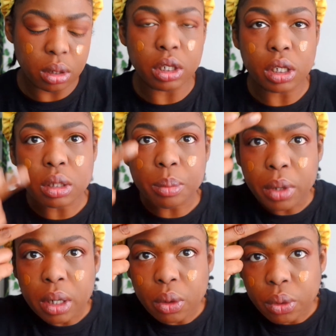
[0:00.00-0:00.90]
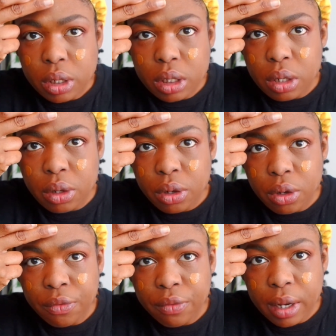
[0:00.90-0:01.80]
just to put it on the center of
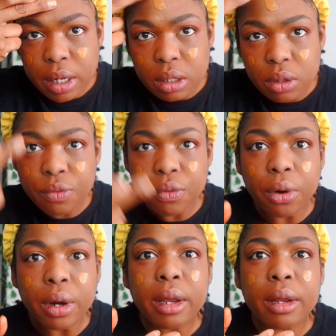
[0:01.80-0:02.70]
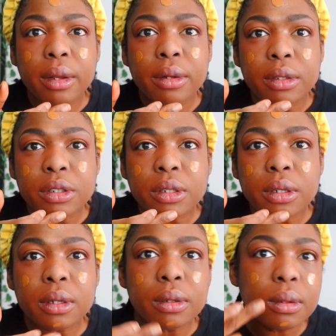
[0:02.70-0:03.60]
your face, the forehead, and the chin.